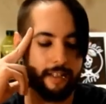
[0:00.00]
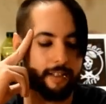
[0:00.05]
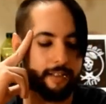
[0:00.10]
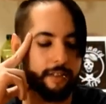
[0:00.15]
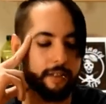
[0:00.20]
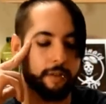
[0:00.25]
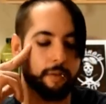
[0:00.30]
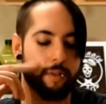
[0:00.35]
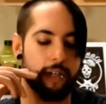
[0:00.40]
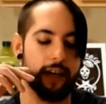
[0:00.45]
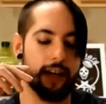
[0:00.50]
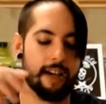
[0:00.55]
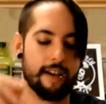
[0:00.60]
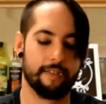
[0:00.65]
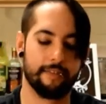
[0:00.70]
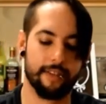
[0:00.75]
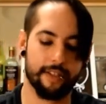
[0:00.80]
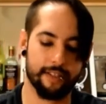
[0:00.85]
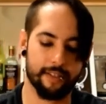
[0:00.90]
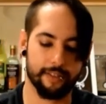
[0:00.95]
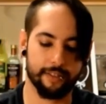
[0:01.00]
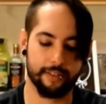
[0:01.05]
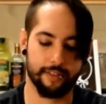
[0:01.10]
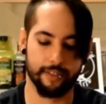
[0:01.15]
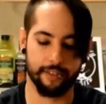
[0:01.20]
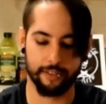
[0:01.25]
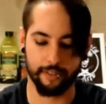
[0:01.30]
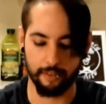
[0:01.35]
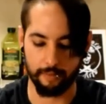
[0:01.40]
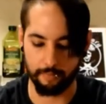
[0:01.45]
So what I have here is
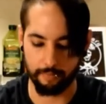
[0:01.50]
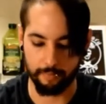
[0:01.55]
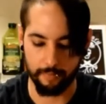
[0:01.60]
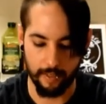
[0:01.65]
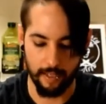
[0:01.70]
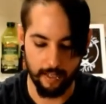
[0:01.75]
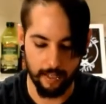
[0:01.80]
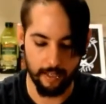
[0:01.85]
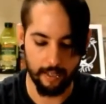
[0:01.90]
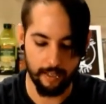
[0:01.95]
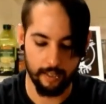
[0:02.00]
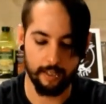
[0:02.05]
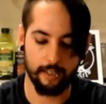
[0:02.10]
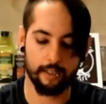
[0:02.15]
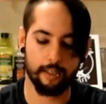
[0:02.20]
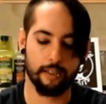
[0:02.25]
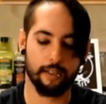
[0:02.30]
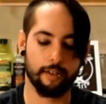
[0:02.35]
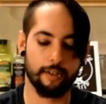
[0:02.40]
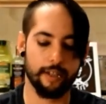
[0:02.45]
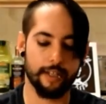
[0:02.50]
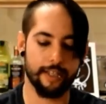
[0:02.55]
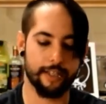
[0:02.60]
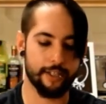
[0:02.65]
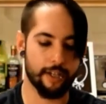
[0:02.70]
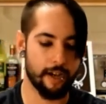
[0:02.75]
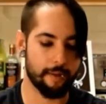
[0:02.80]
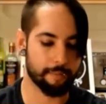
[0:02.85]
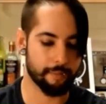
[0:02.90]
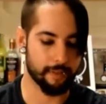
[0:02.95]
just some already
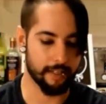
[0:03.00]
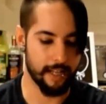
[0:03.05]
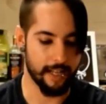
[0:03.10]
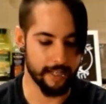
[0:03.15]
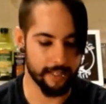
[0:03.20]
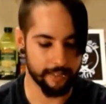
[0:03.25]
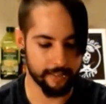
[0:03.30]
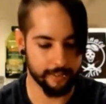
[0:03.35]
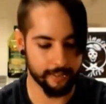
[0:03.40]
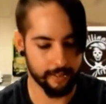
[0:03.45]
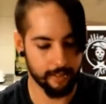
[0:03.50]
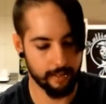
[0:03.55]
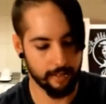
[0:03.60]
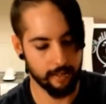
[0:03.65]
chopped lettuce.